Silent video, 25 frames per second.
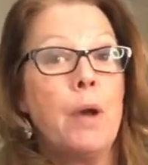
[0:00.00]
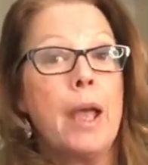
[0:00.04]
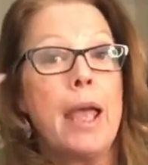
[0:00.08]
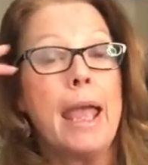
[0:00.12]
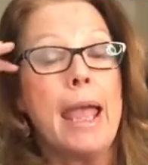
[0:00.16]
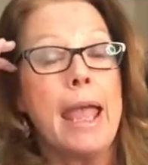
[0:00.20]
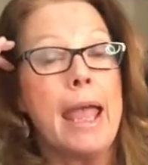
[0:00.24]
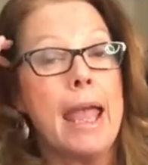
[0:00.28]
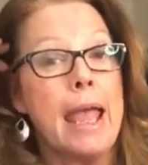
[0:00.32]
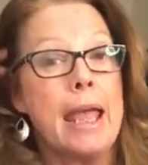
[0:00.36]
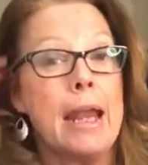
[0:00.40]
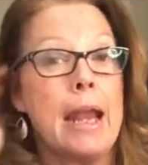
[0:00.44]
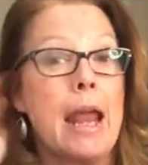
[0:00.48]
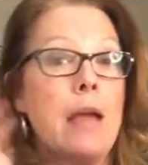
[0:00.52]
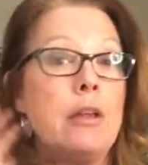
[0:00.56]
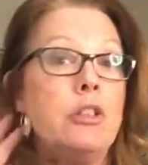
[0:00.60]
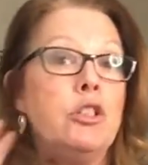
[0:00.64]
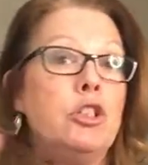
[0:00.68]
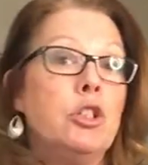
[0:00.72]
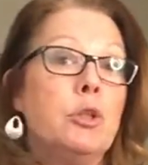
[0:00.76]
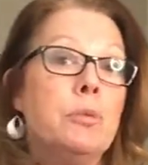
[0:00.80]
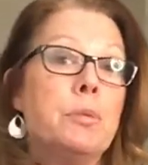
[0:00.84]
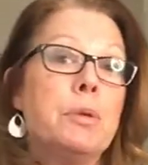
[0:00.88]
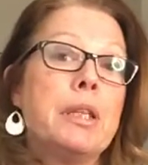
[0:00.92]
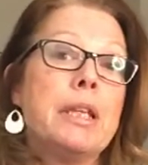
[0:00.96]
And I do
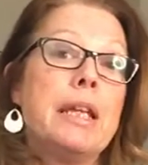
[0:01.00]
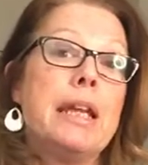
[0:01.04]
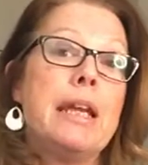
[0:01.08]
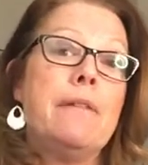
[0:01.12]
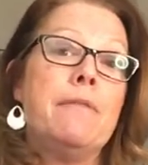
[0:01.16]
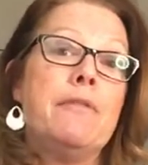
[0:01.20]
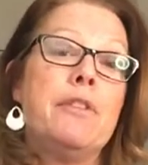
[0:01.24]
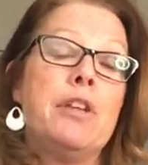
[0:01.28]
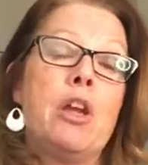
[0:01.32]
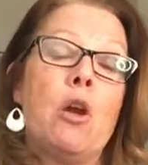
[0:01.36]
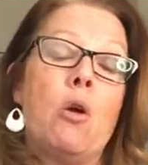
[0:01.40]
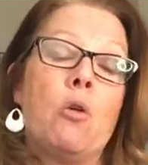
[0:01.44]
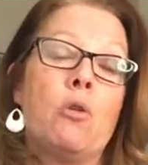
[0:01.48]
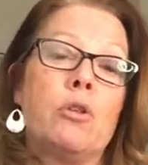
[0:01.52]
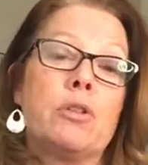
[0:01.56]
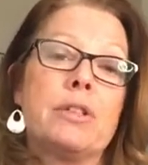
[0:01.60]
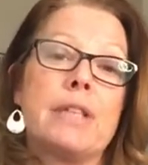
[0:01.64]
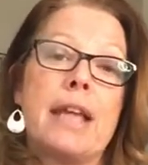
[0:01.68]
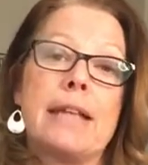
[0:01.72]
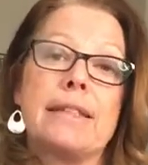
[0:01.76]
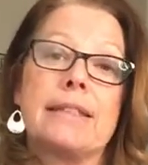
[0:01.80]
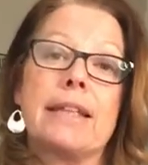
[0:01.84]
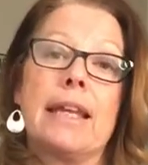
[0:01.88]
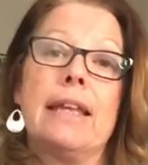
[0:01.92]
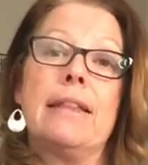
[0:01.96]
believe the owner's
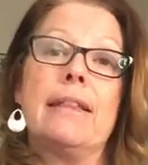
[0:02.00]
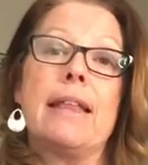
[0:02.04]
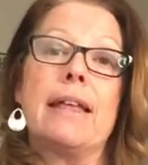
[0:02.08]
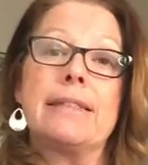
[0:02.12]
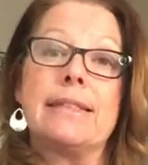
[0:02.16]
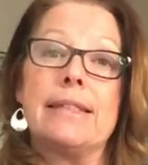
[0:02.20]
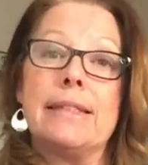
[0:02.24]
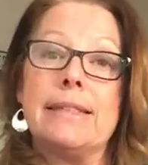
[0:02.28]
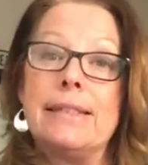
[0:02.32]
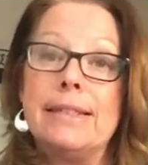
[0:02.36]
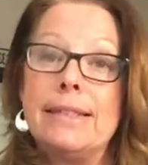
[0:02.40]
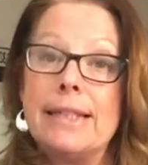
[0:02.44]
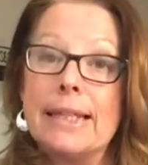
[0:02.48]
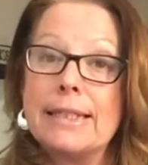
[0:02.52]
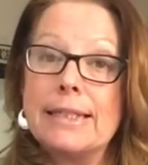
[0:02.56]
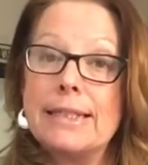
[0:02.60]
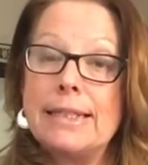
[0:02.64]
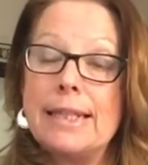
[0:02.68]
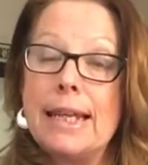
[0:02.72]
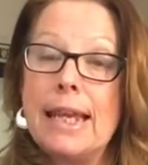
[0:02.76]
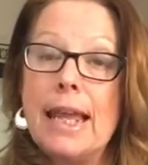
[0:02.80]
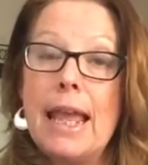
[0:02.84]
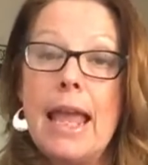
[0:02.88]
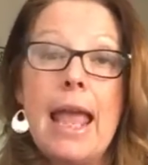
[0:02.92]
asking less than 60,